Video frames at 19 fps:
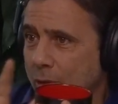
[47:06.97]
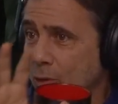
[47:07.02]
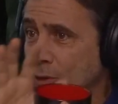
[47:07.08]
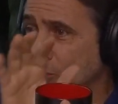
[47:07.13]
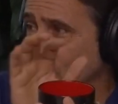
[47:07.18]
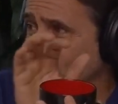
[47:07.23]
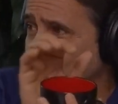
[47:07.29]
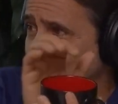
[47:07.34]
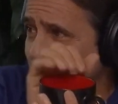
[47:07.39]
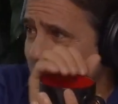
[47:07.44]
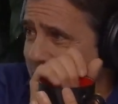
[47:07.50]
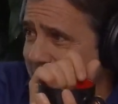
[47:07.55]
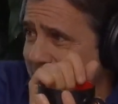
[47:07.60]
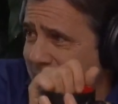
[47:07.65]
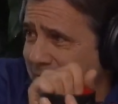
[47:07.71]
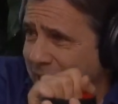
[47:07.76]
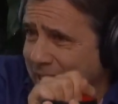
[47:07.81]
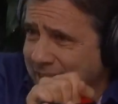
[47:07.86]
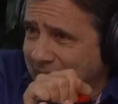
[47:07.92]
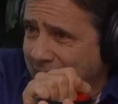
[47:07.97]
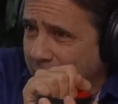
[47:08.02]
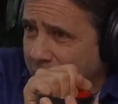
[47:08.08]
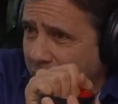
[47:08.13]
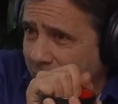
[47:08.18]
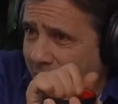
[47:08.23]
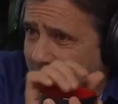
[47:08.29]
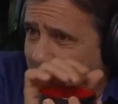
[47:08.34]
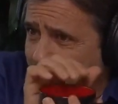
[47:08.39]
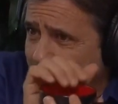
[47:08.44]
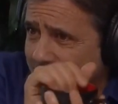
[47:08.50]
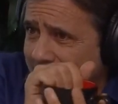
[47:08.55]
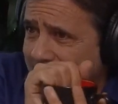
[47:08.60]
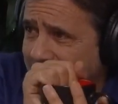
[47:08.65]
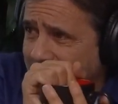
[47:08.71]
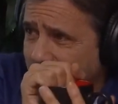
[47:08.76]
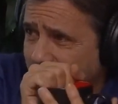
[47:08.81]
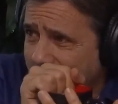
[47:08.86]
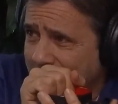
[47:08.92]
Because once you say it doesn't have a right to be,
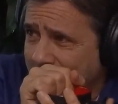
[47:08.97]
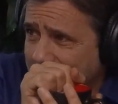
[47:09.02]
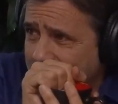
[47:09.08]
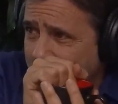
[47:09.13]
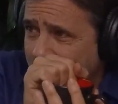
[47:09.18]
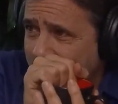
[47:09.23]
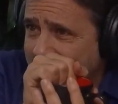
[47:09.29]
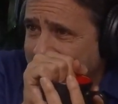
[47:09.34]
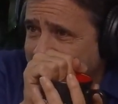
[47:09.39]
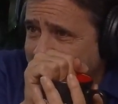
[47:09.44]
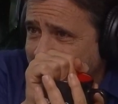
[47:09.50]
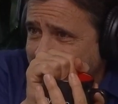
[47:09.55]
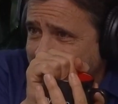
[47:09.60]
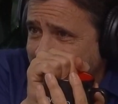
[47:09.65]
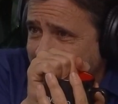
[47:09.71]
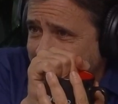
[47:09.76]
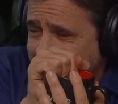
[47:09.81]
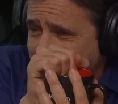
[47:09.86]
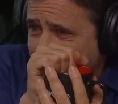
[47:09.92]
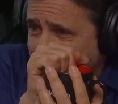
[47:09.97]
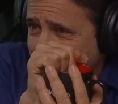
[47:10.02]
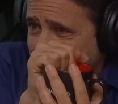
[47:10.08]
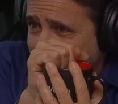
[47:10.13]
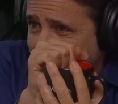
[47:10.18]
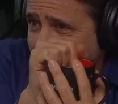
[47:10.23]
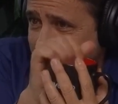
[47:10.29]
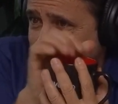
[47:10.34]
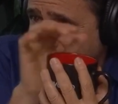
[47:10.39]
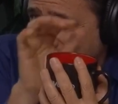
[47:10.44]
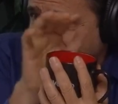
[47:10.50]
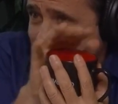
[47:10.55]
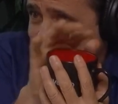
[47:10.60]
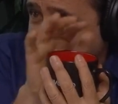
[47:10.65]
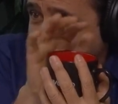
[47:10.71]
guess what takes precedence in the subconscious mind?